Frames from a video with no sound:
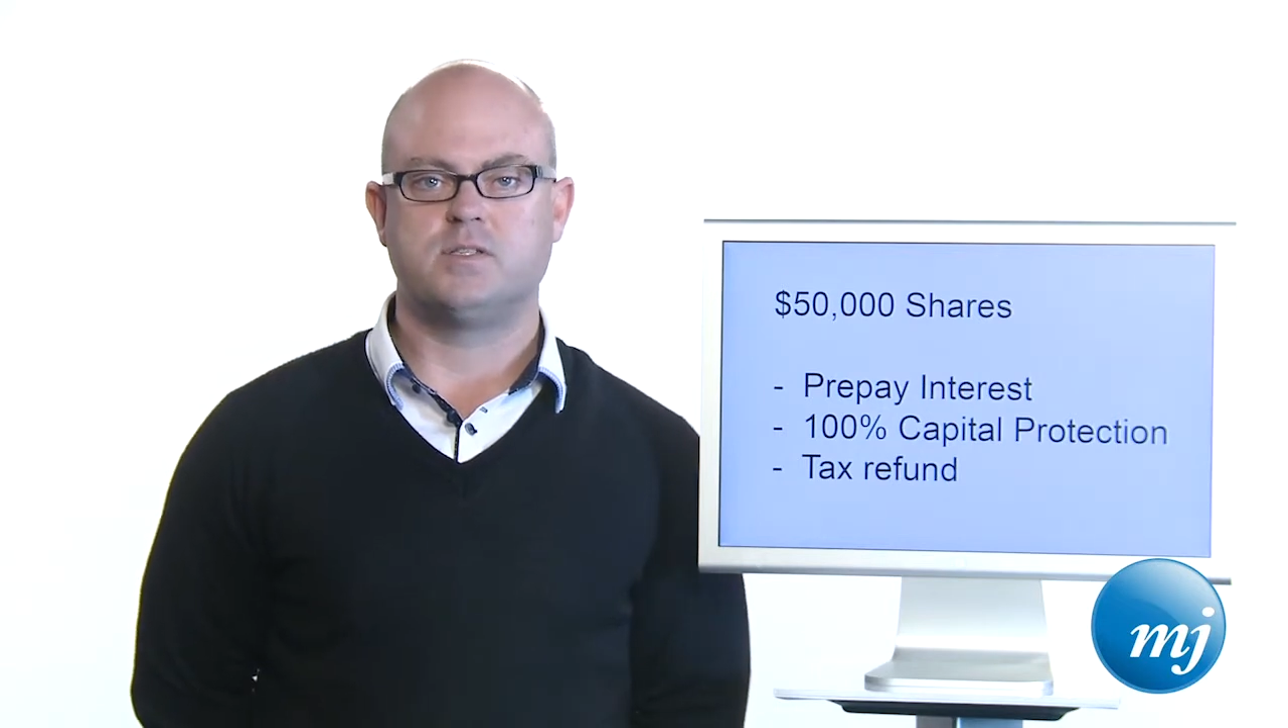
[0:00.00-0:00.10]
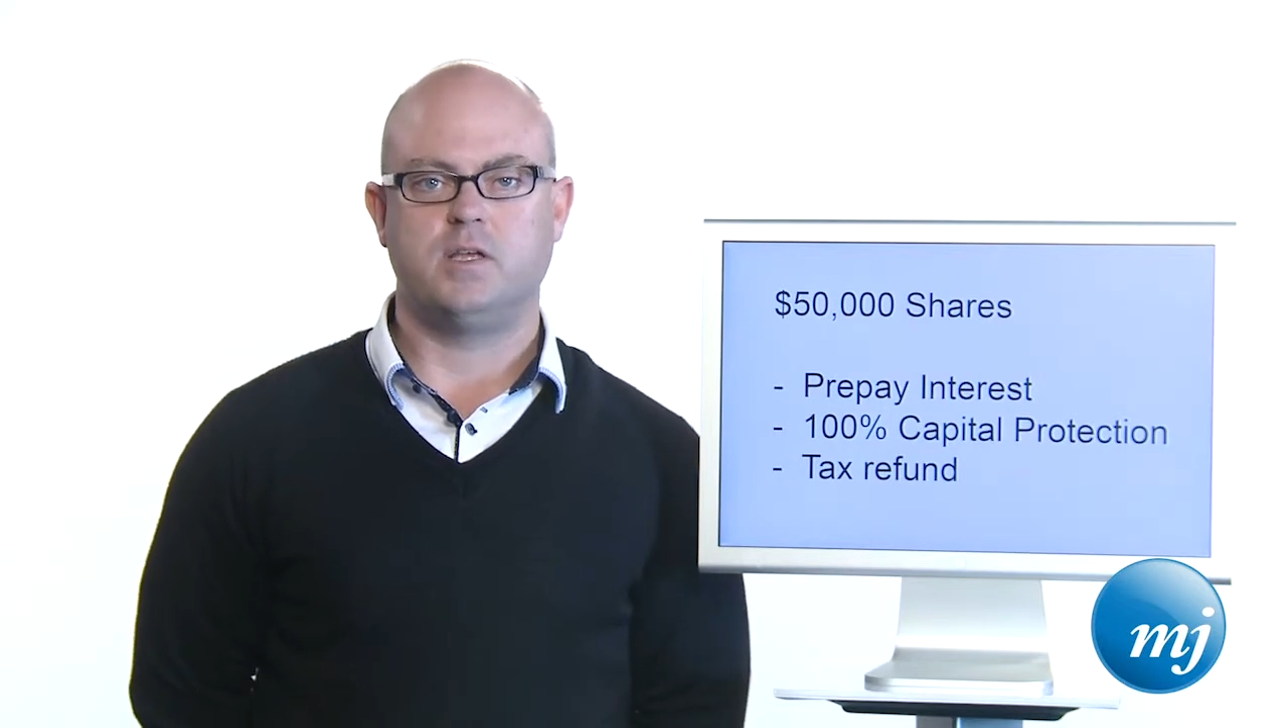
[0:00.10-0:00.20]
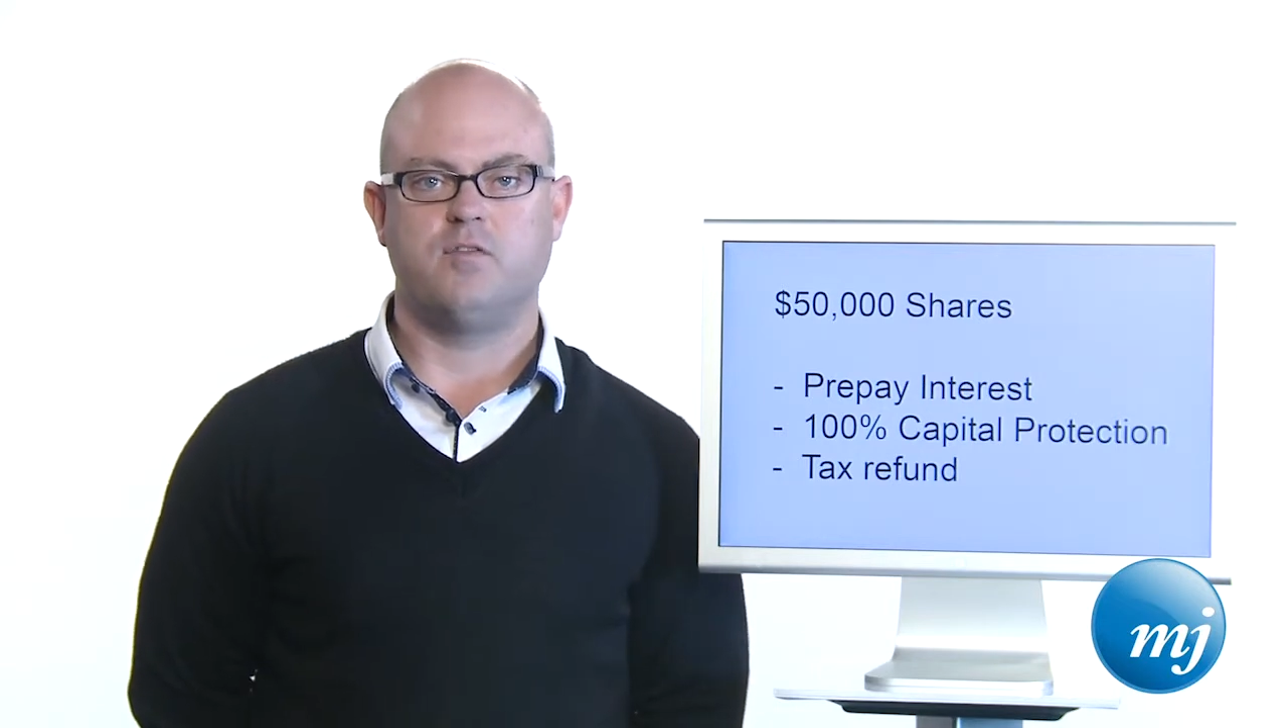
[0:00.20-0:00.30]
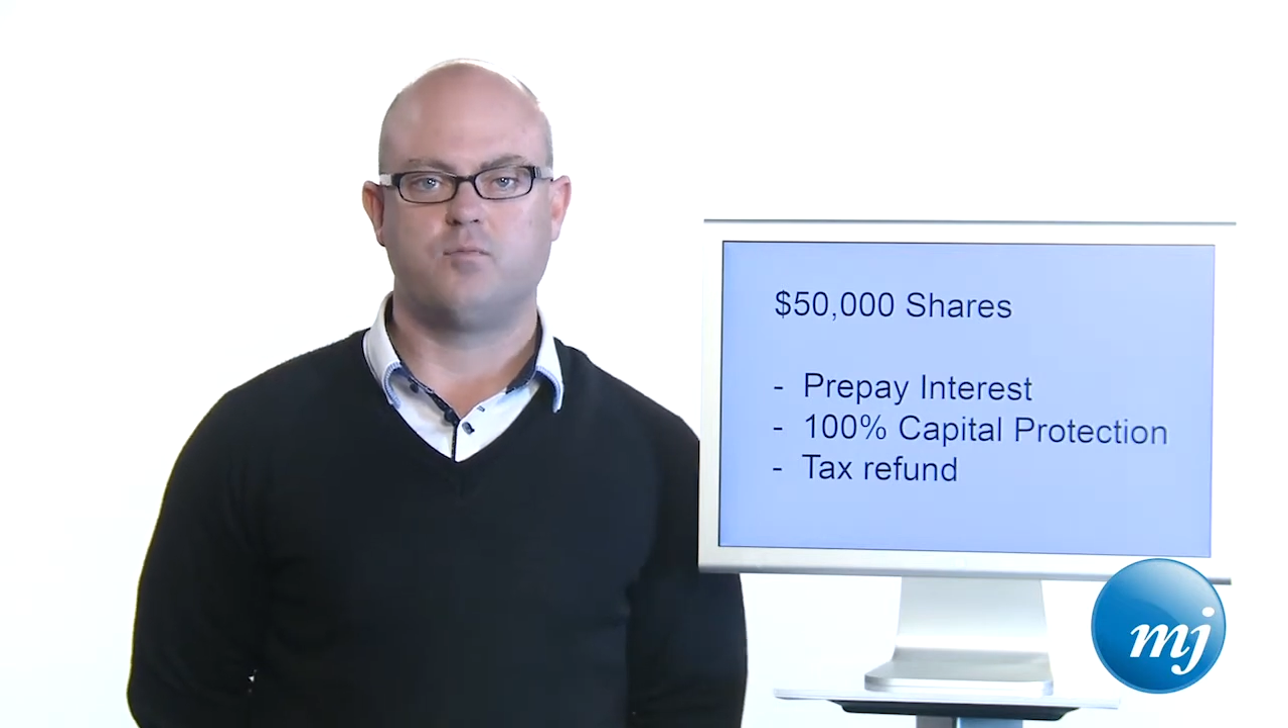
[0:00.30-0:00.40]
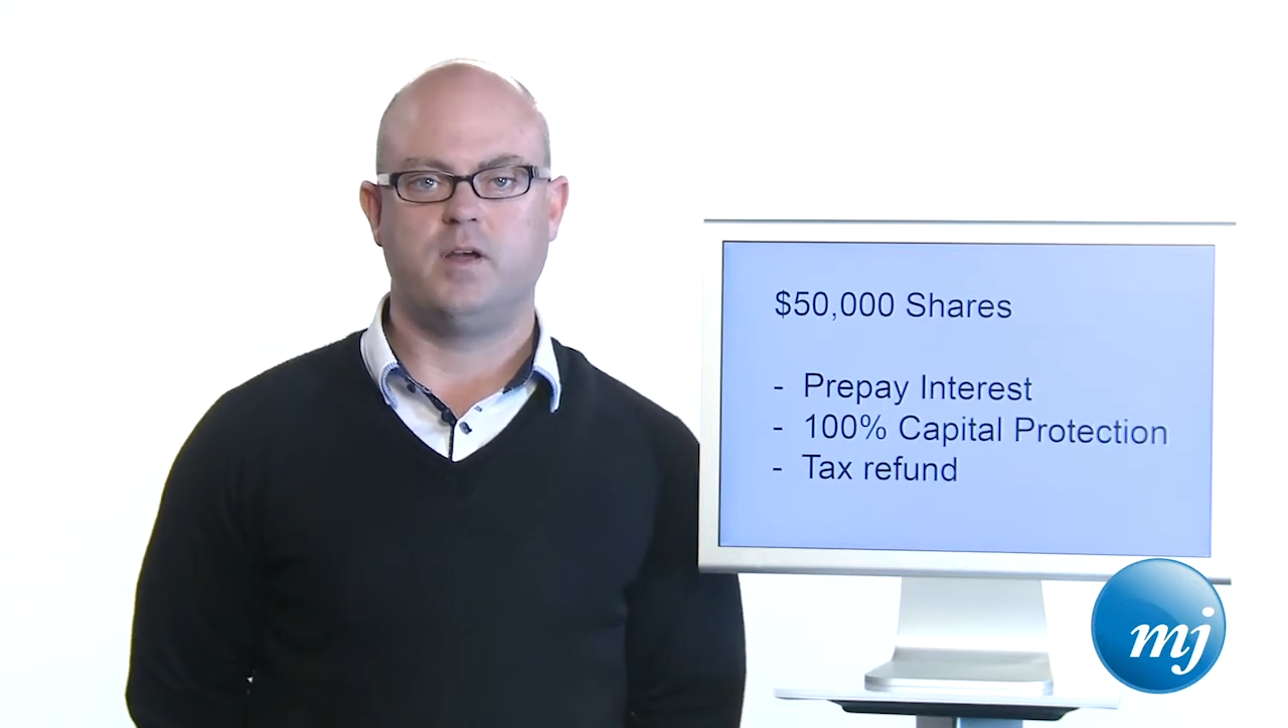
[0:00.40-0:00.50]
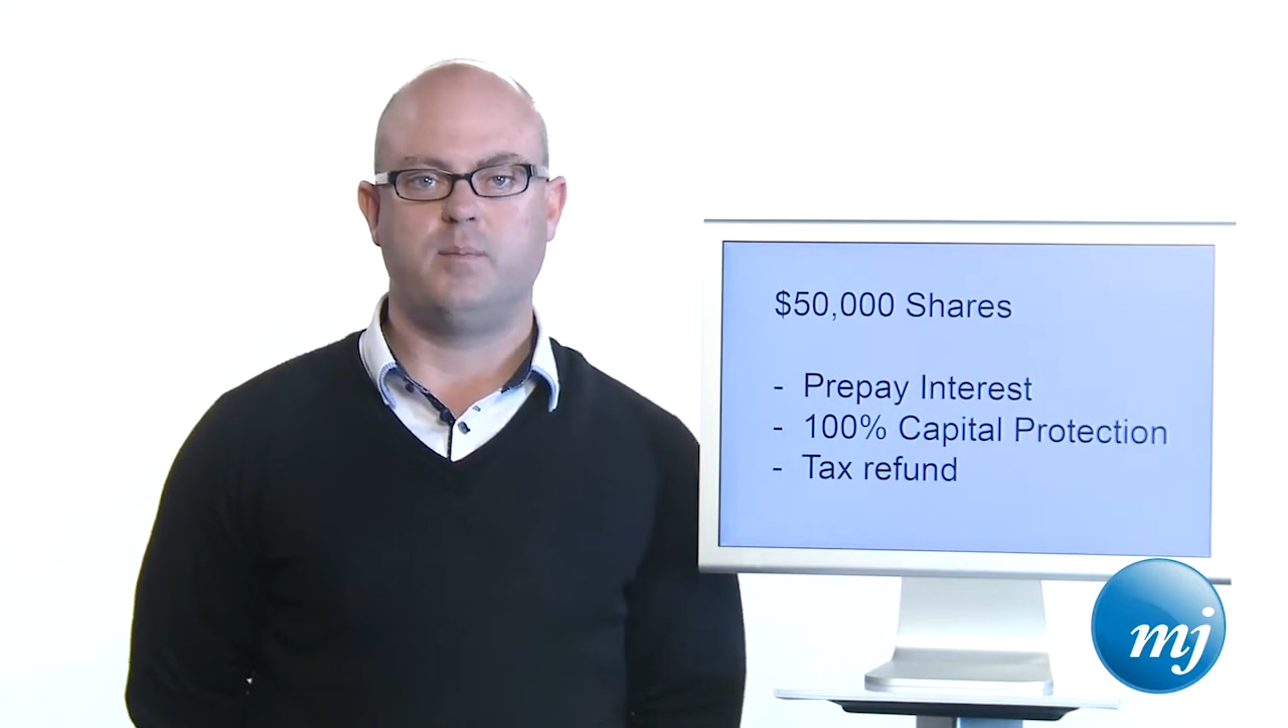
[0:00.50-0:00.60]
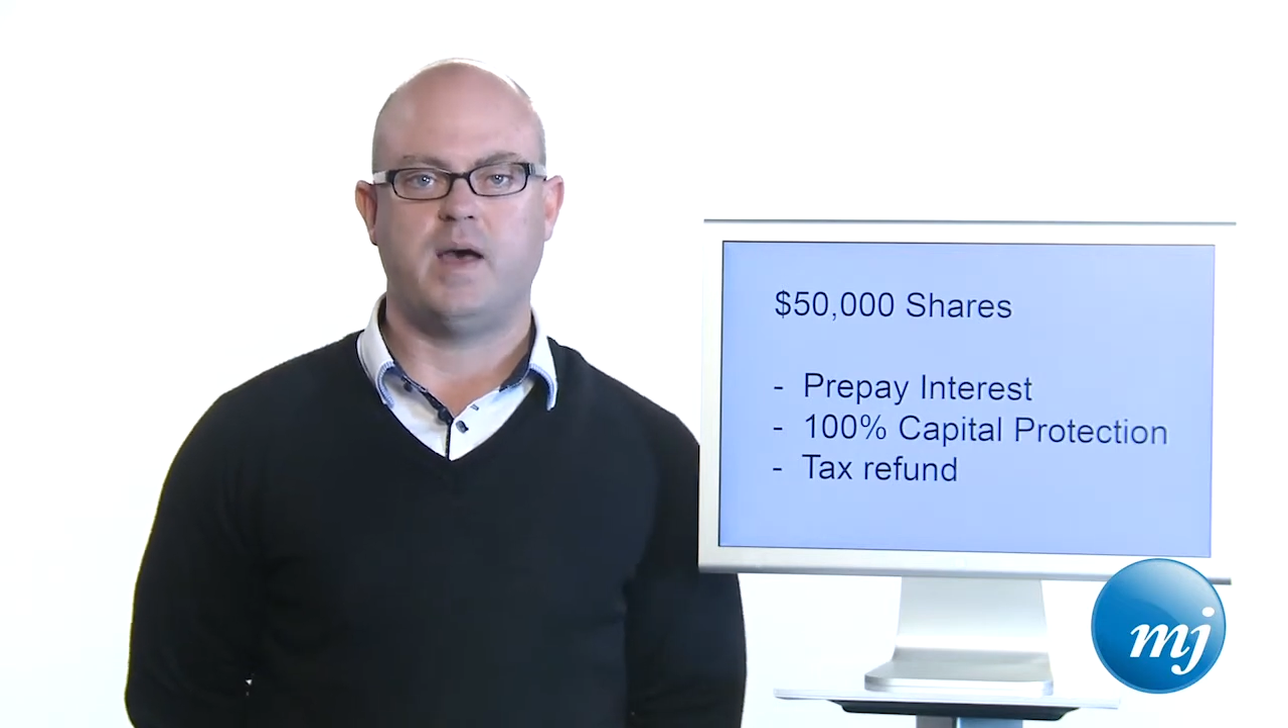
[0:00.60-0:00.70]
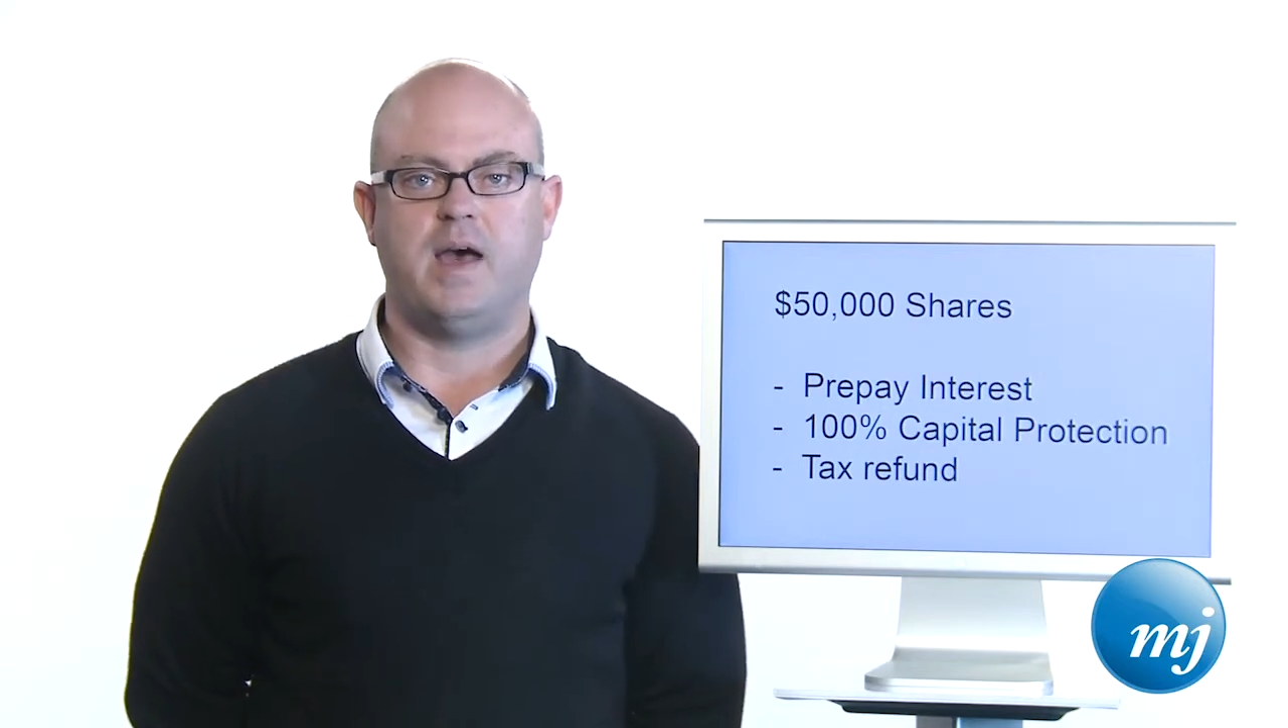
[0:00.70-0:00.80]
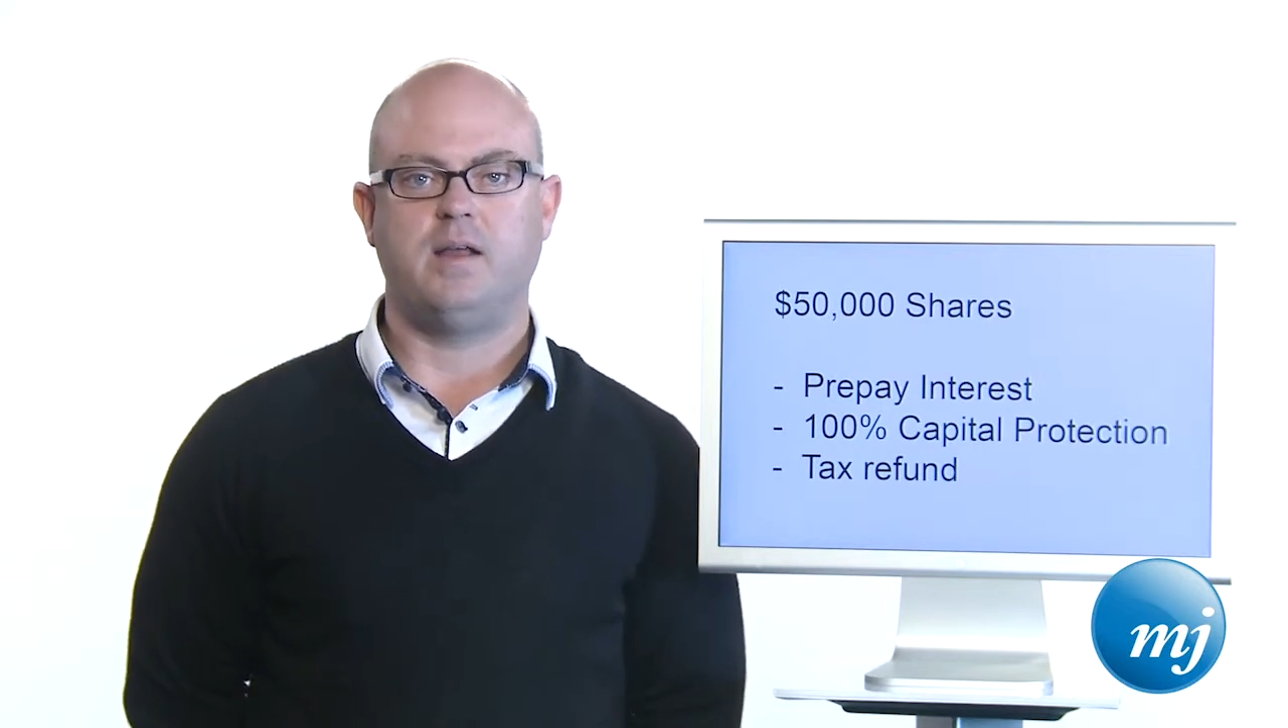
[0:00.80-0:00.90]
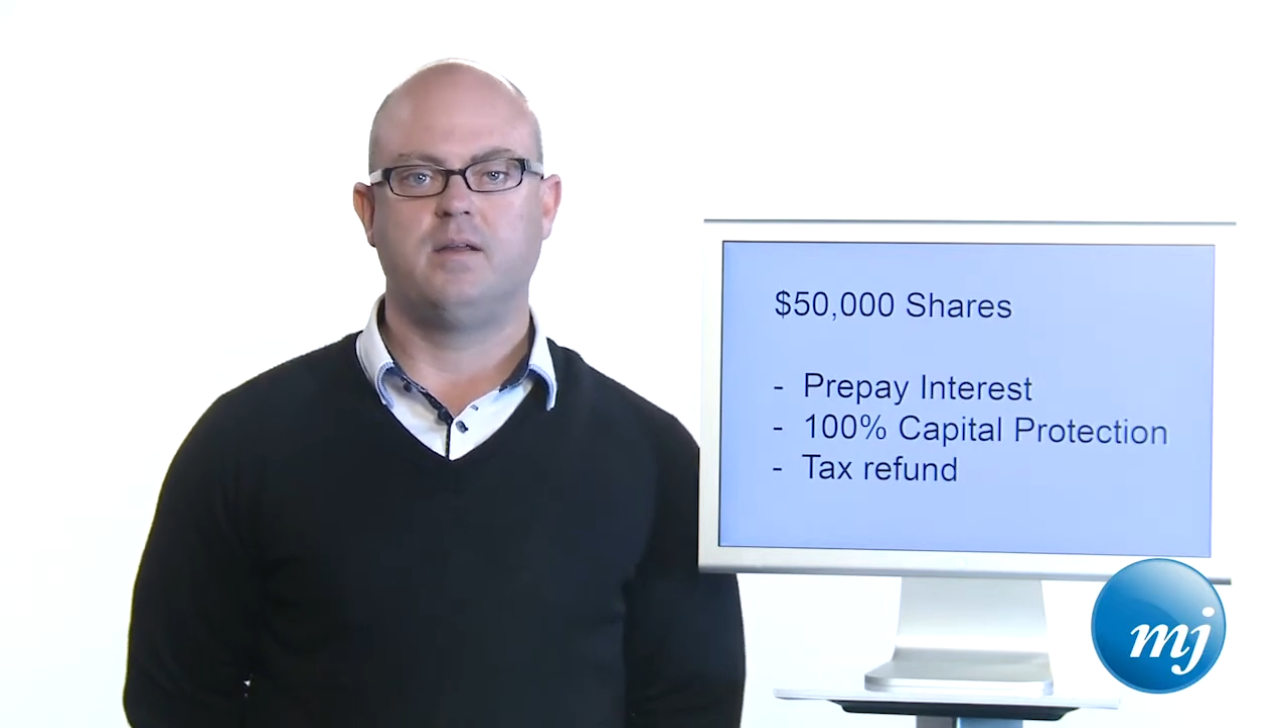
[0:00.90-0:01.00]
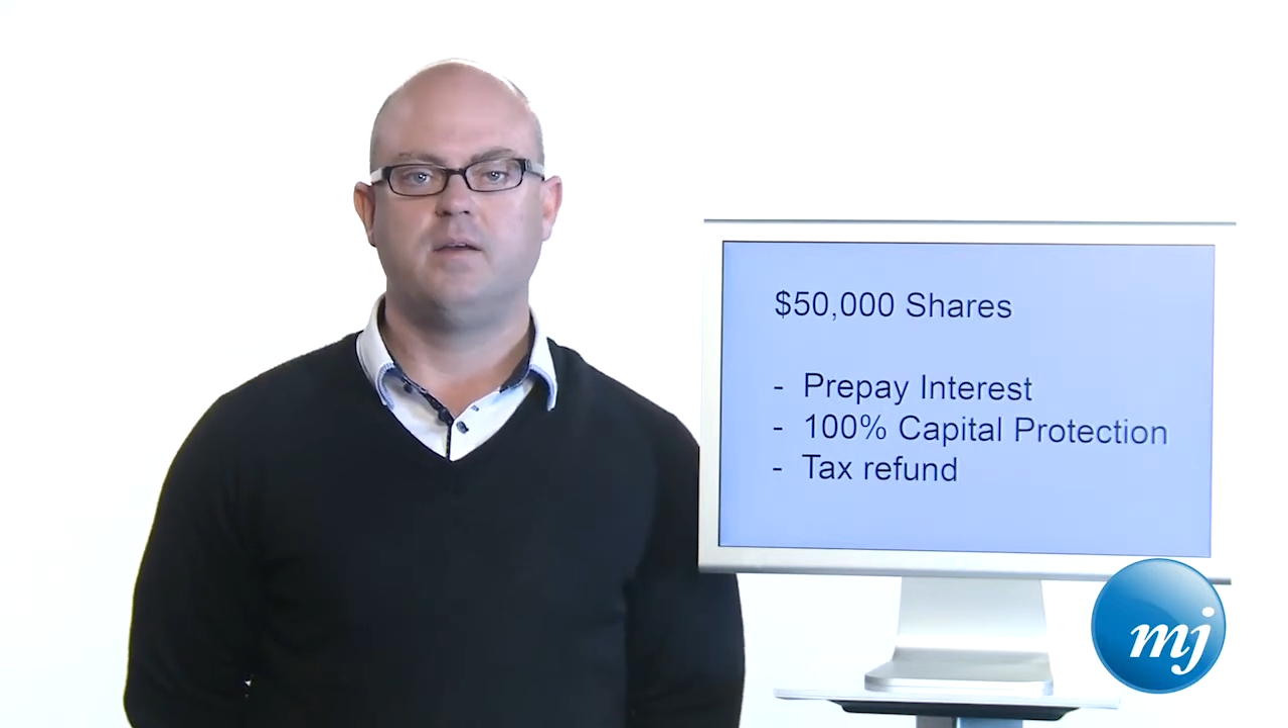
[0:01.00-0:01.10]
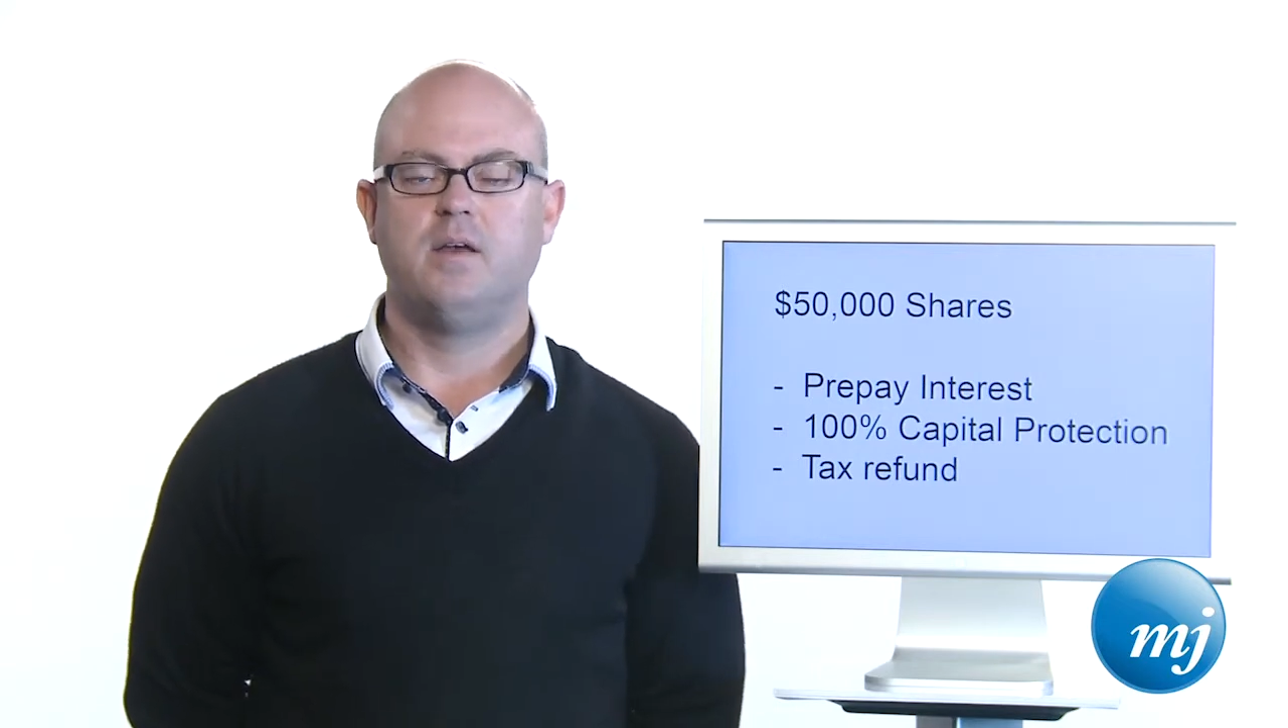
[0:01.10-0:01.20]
that you've prepaid.